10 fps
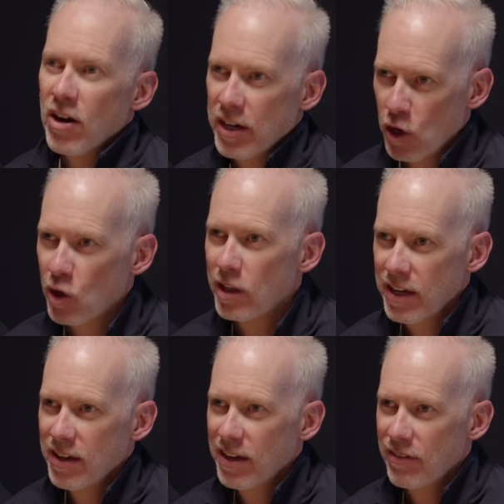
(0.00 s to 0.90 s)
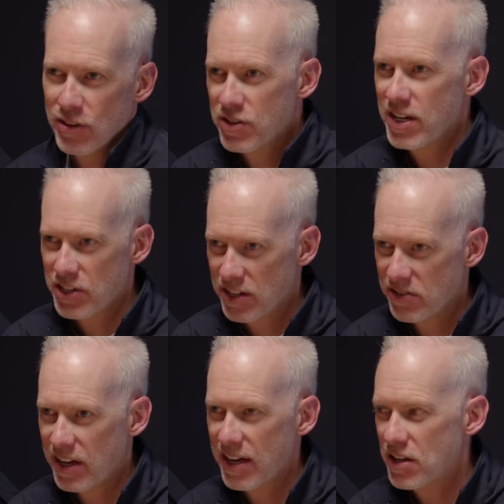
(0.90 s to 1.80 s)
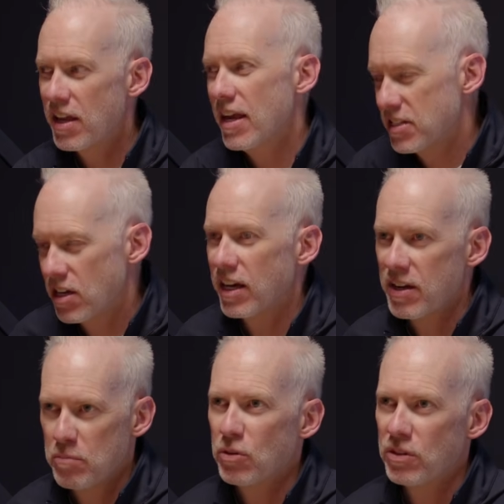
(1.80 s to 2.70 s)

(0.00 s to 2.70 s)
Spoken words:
it early, if there's not justification, it's going to get pulled